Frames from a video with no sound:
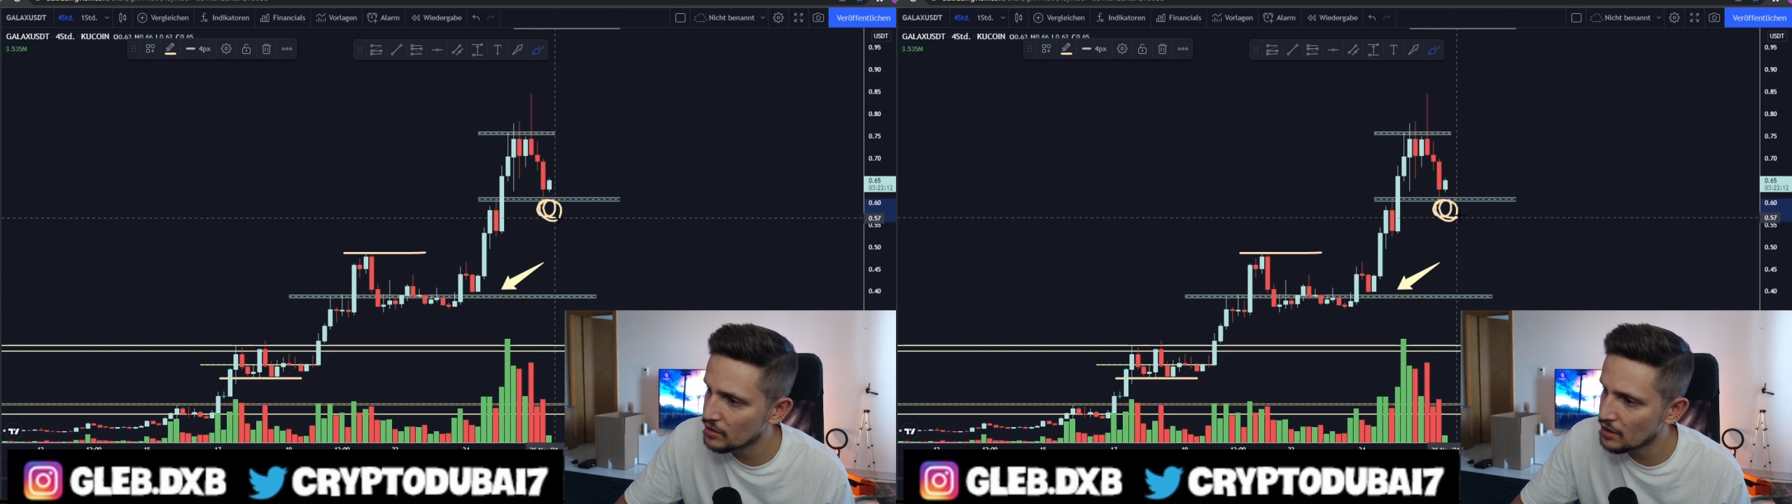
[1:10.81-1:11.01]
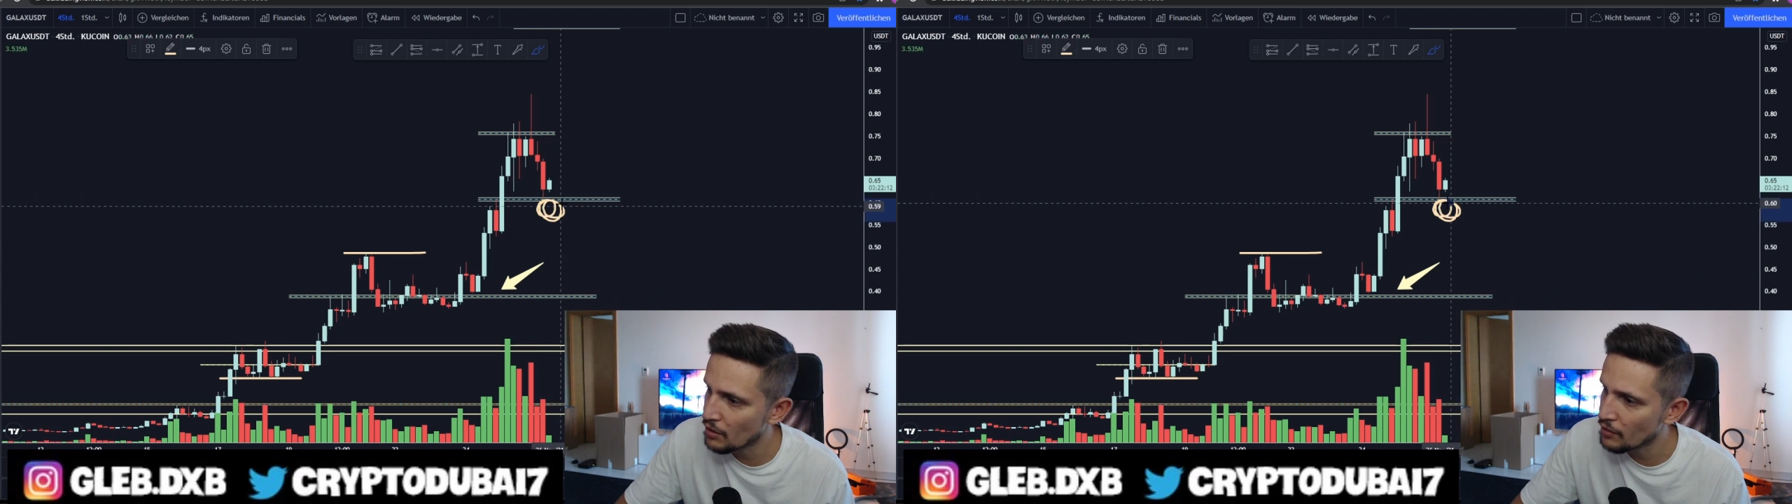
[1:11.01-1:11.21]

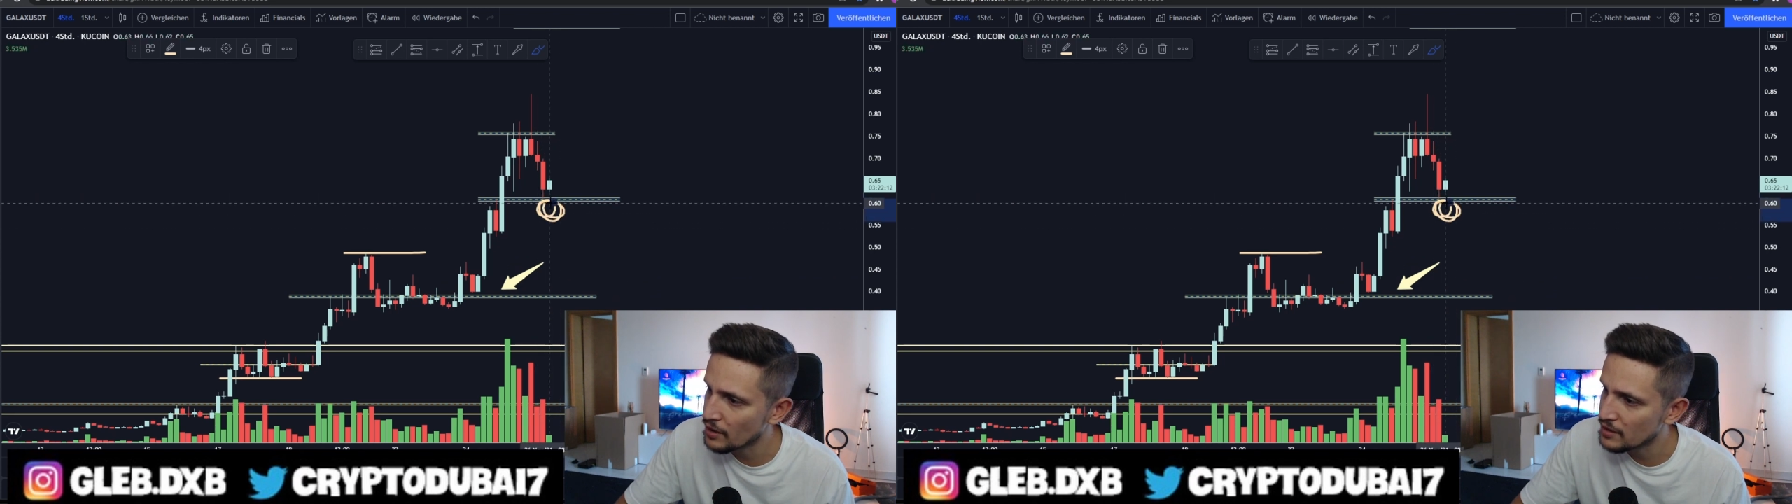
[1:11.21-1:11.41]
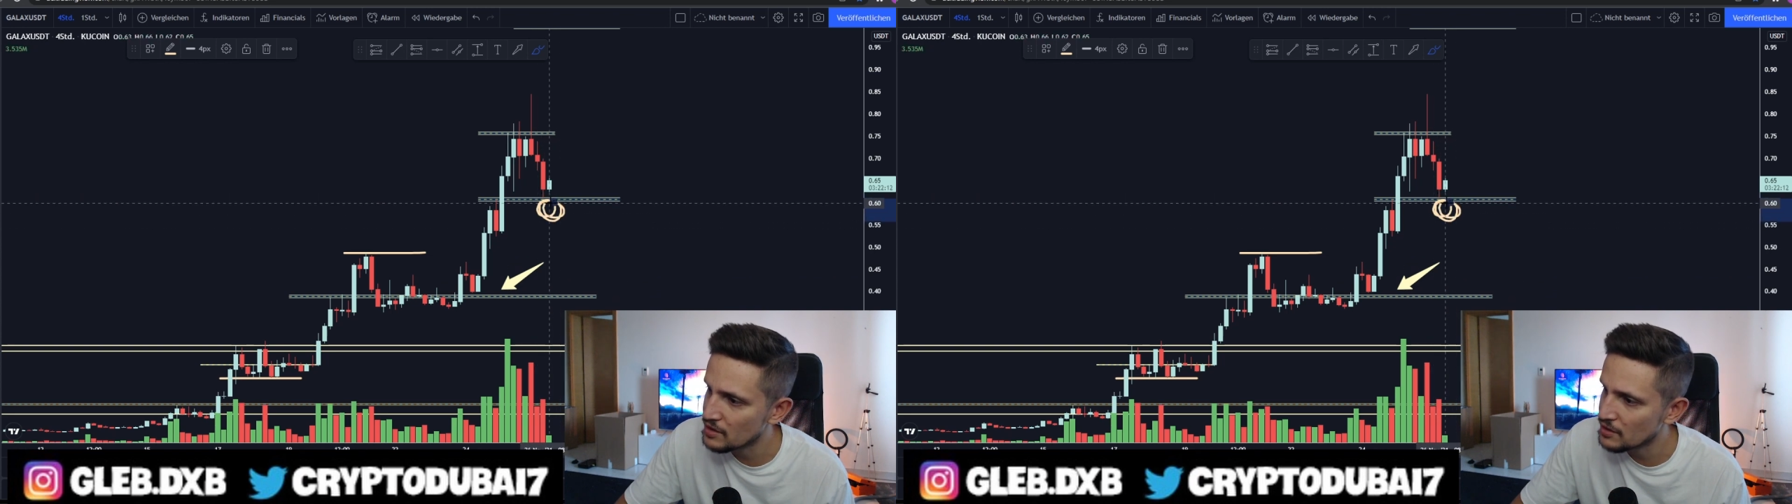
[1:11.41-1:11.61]
area
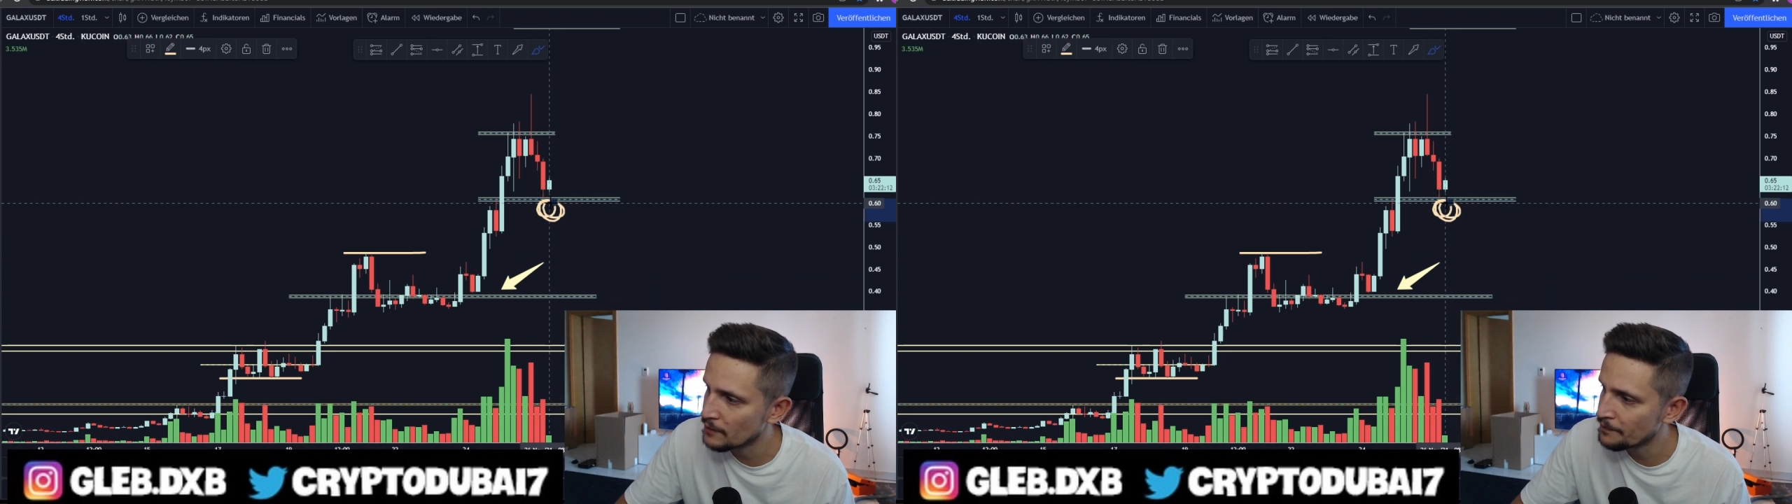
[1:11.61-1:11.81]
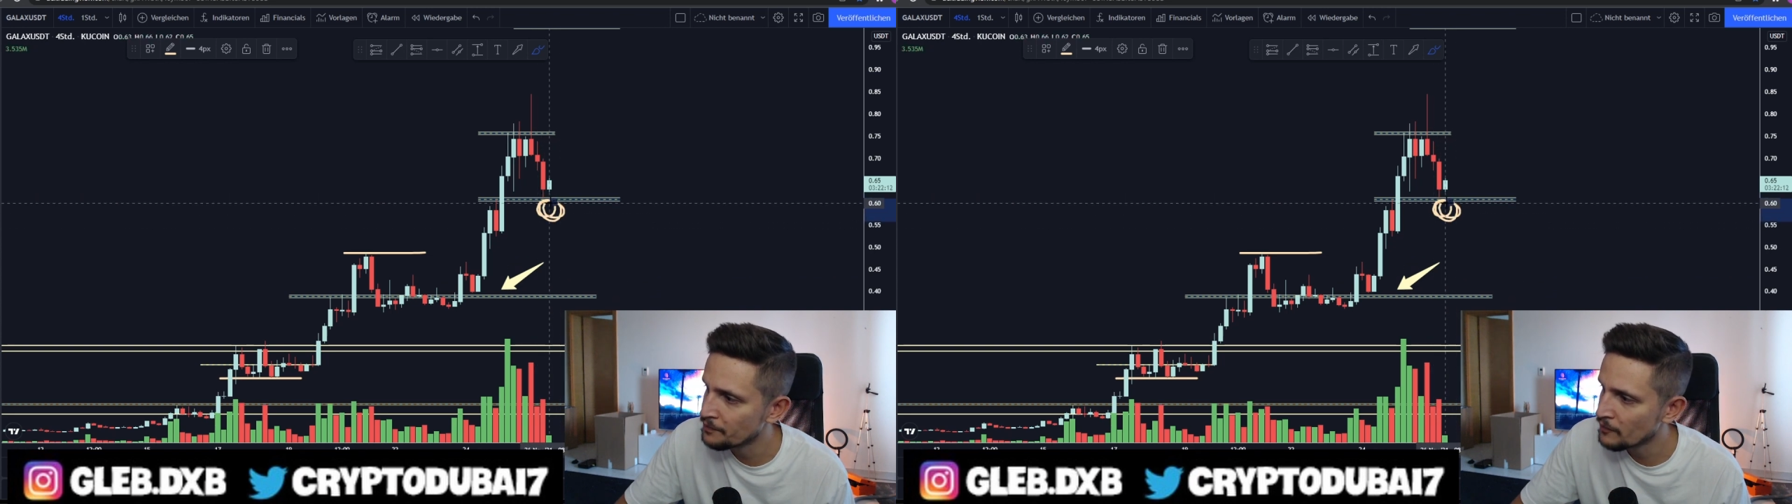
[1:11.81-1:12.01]
right here,